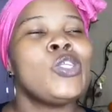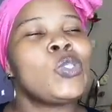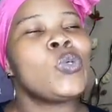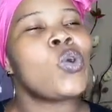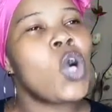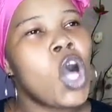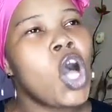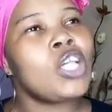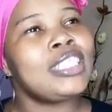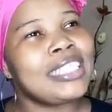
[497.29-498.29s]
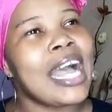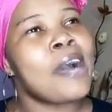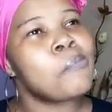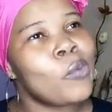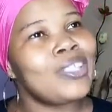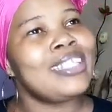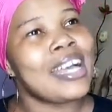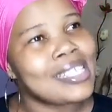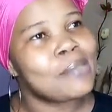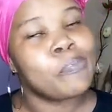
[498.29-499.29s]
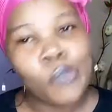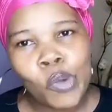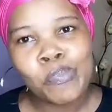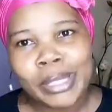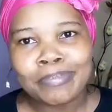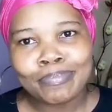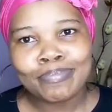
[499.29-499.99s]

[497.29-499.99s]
to call their mothers mommy.